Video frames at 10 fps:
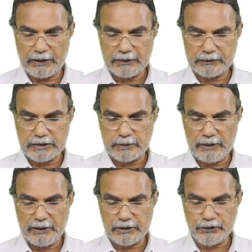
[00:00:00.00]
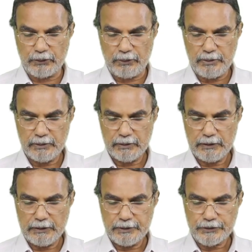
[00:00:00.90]
the symbol hexanone,
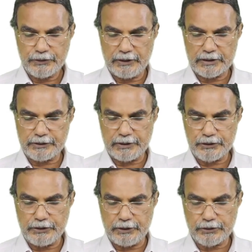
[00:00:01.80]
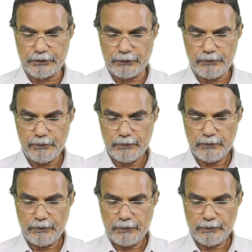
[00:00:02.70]
CH3CH2,
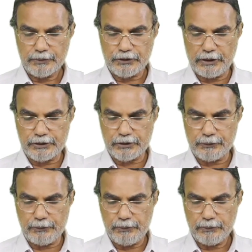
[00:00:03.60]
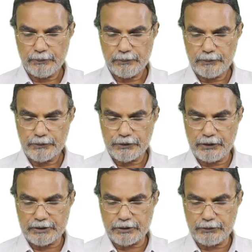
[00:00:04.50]
CH2,
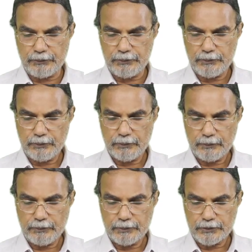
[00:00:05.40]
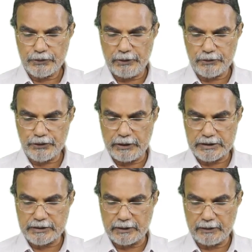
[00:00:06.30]
CH2,
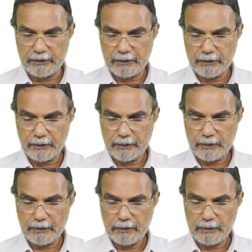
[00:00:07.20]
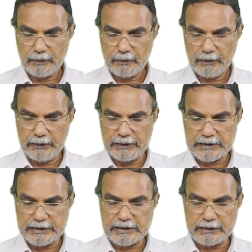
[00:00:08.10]
COCH3. It has
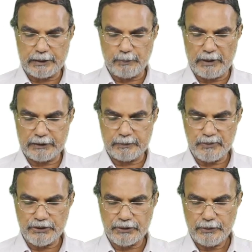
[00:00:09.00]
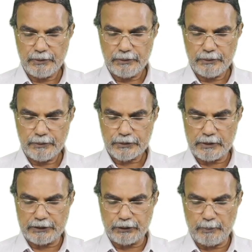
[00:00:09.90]
6 carbon atoms, so the
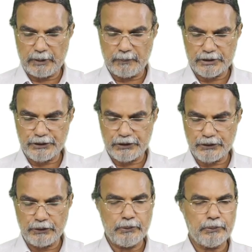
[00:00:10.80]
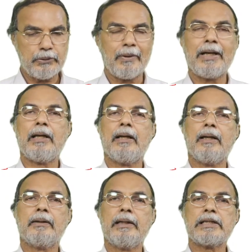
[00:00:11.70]
atomic mass 6 into 12,
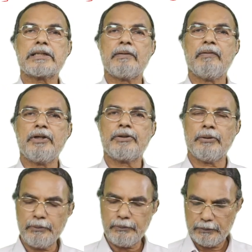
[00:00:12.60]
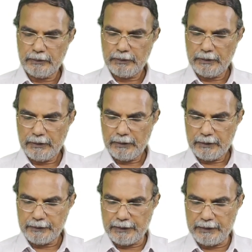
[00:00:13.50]
that is 72.
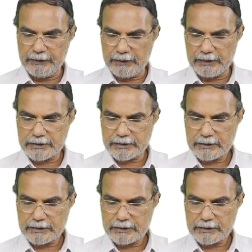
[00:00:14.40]
Then it has